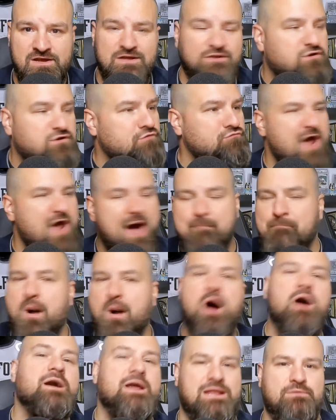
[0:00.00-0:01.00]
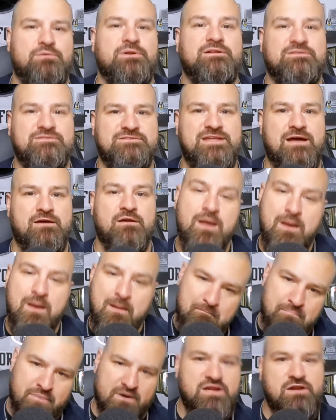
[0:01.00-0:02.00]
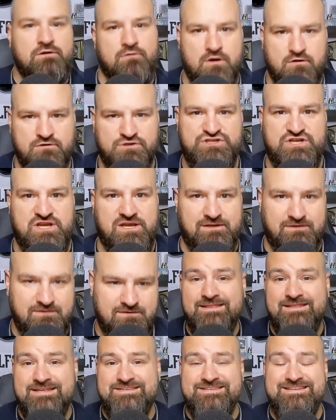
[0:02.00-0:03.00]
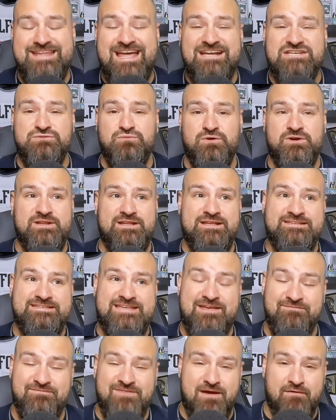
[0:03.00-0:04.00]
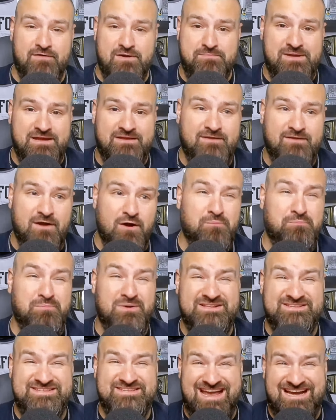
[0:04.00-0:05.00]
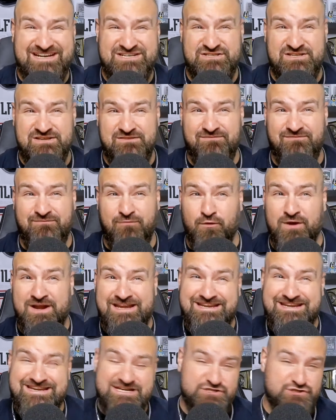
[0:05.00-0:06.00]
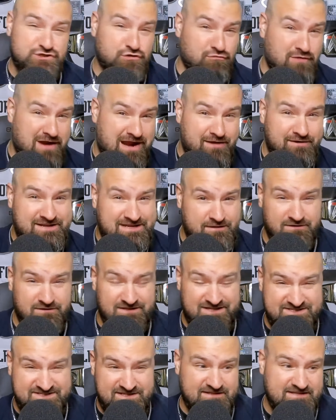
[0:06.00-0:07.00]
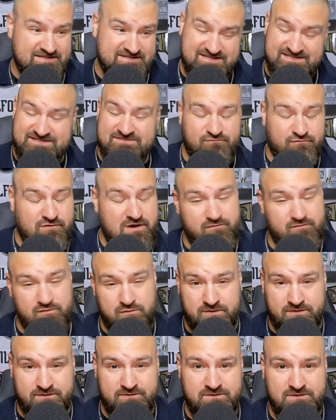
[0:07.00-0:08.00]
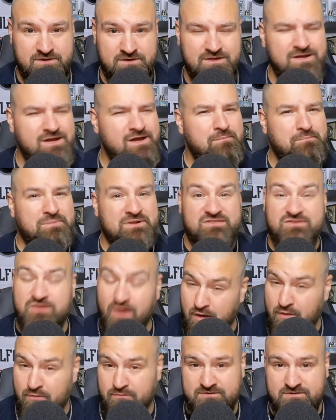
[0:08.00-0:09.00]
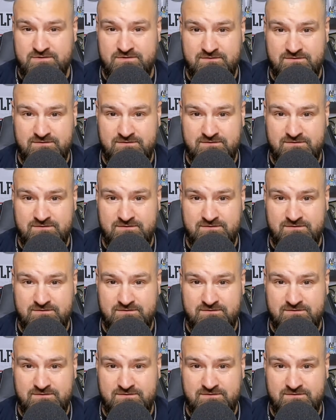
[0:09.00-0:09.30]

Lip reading: Do not bog anyone else down. Bring your own shit. This next one is a very big don't, but it's actually for a niche crowd here listening. This isn't for everyone, but don't.